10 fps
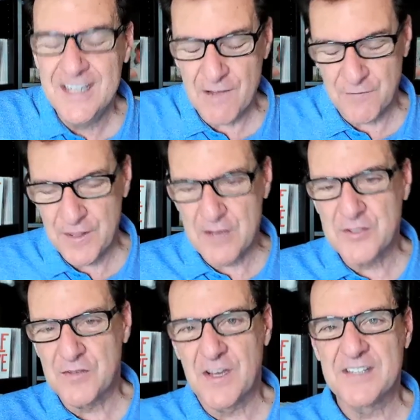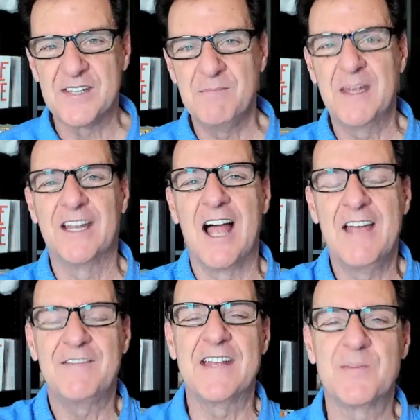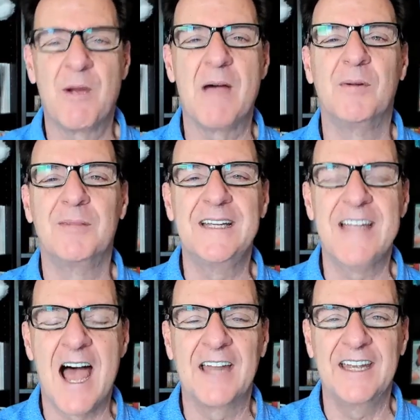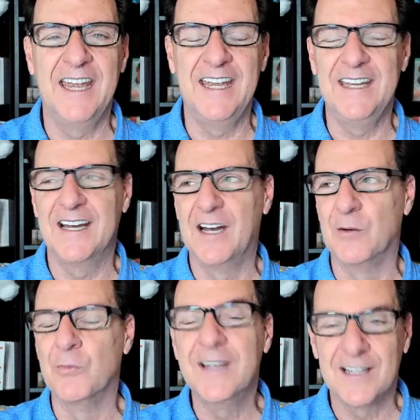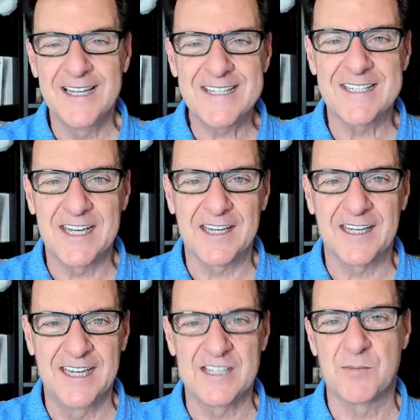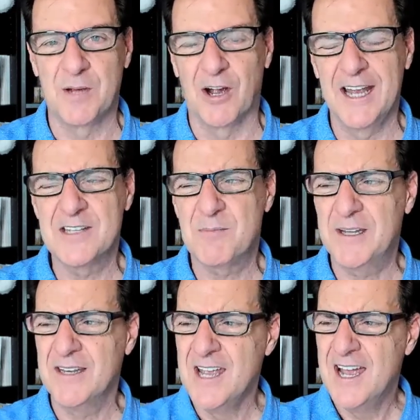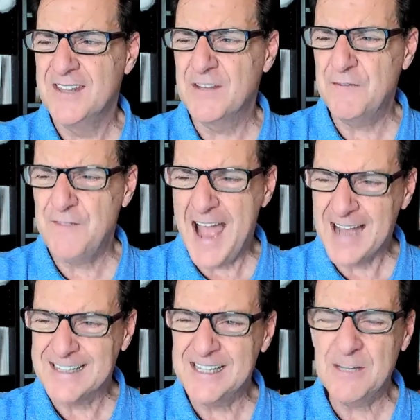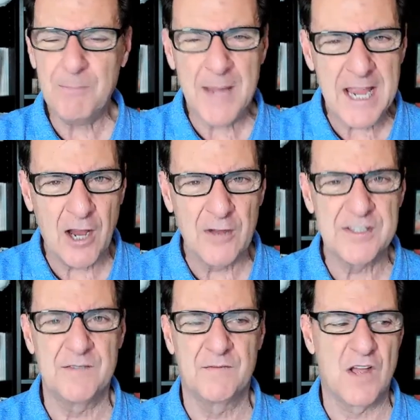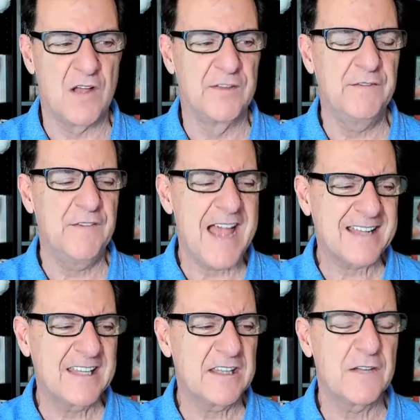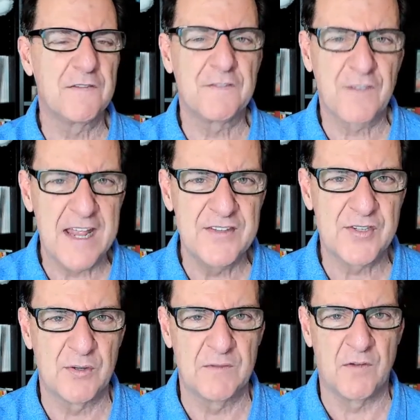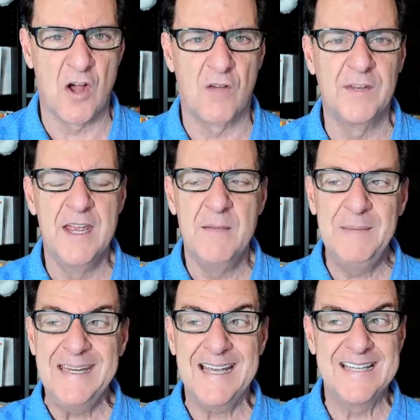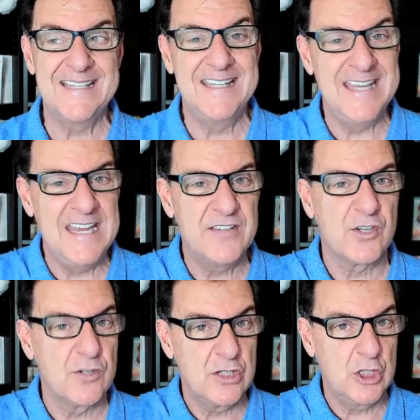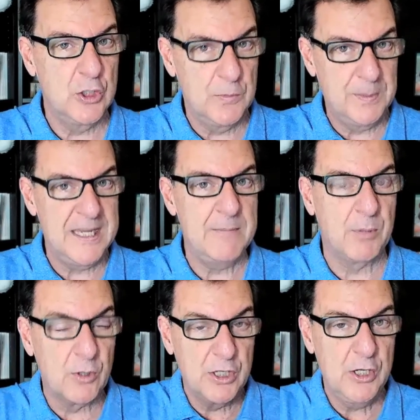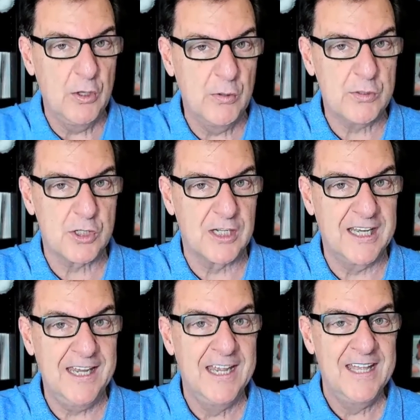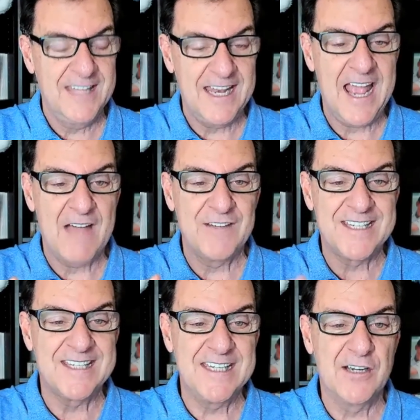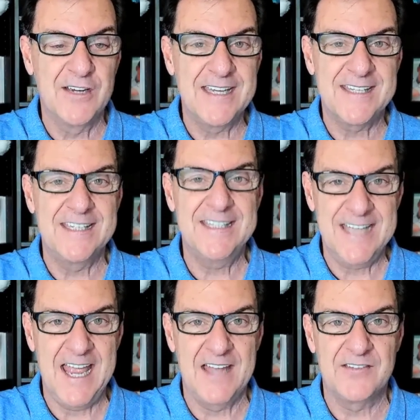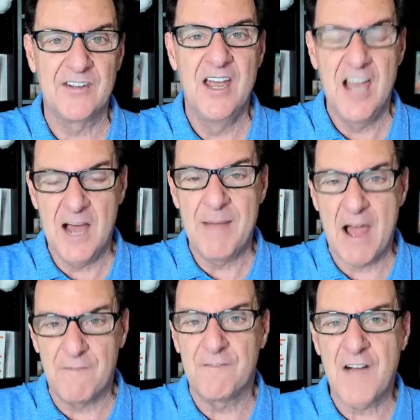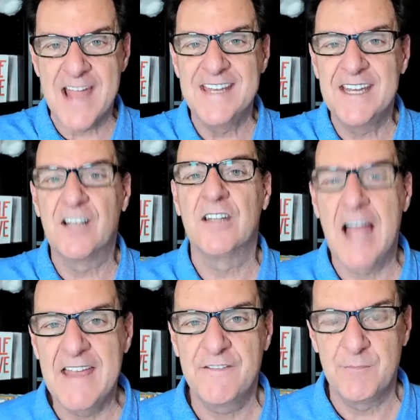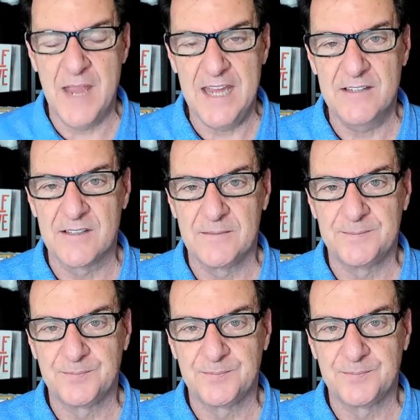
Now, for those of us in midlife, that's probably not a realistic experience, but the fact that the parents involved, the fact that the friends are involved, because these are two people usually that have a serious intent about finding a life mate.